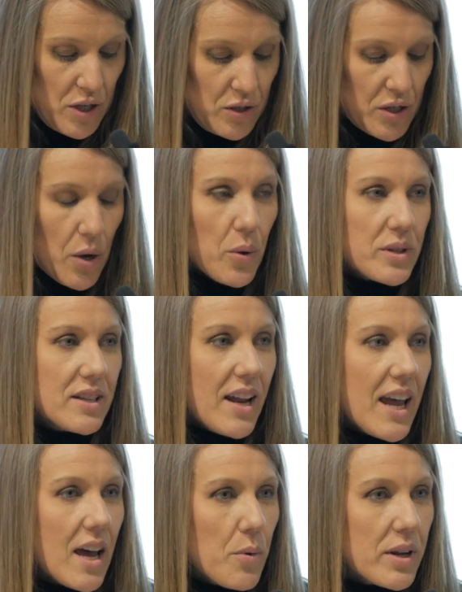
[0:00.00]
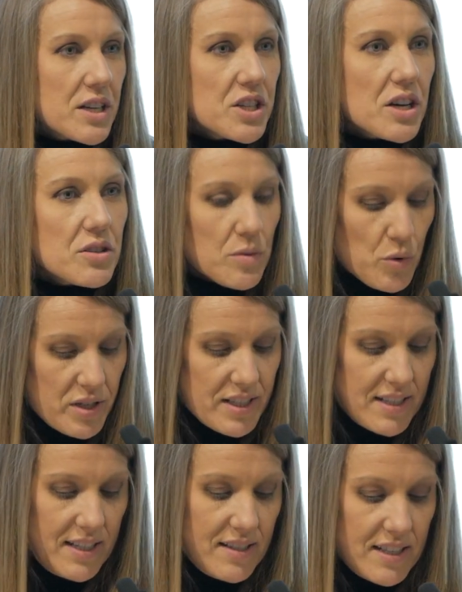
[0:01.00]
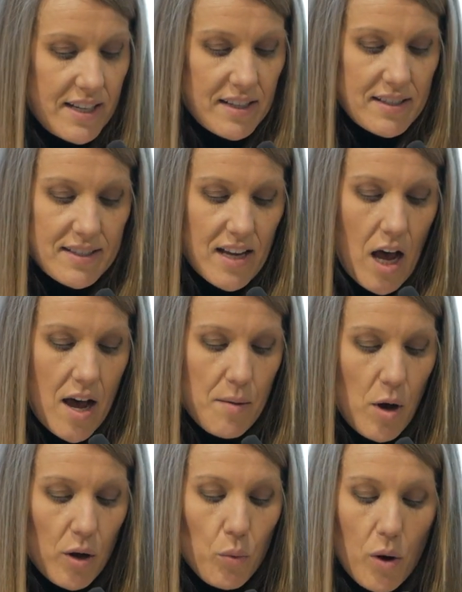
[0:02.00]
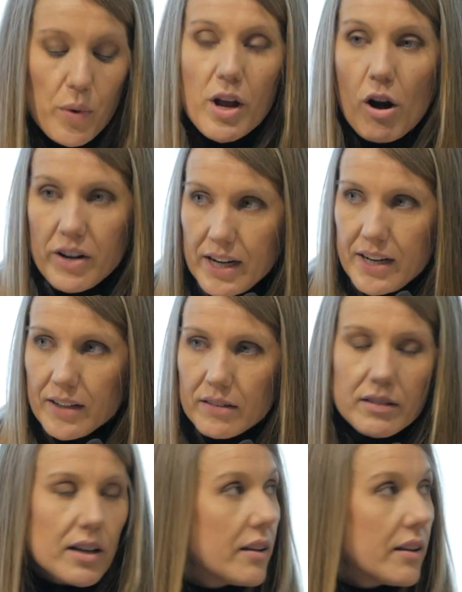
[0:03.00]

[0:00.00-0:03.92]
So today I want to share some more statistics on what we are eating,